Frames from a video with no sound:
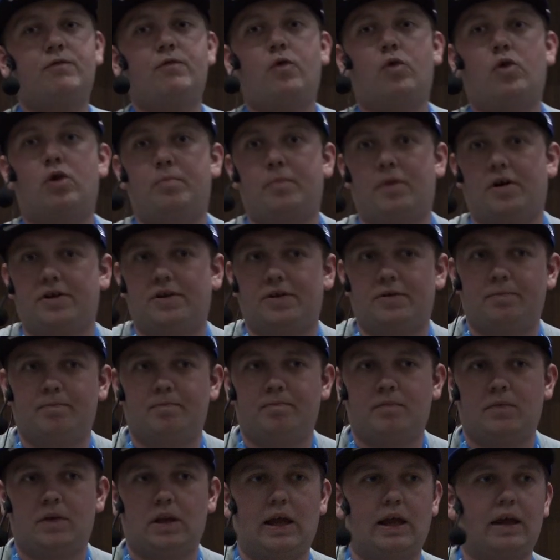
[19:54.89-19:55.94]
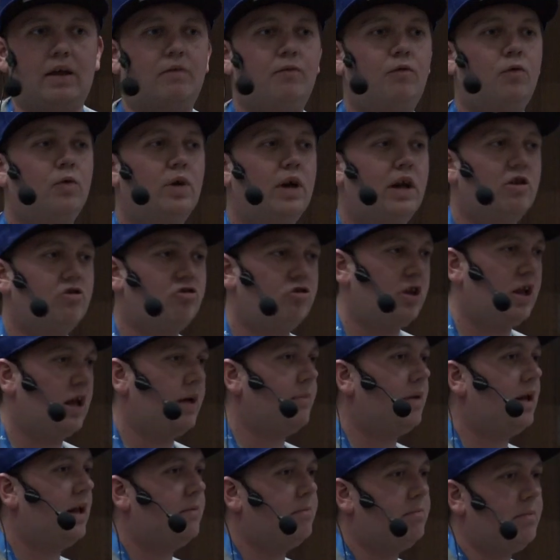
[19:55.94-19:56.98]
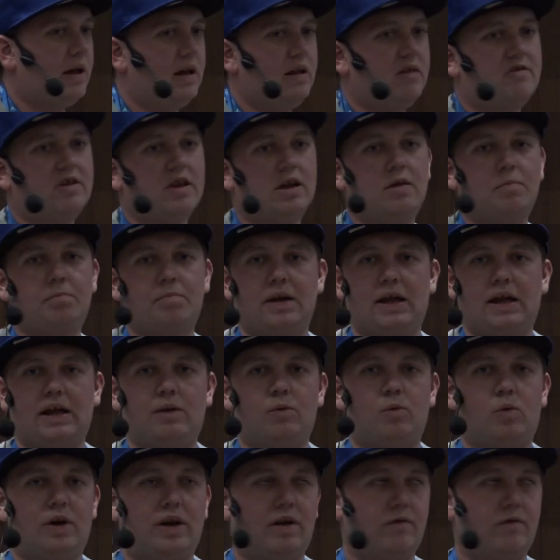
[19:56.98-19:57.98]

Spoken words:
a format, like full HTML, basic, plain,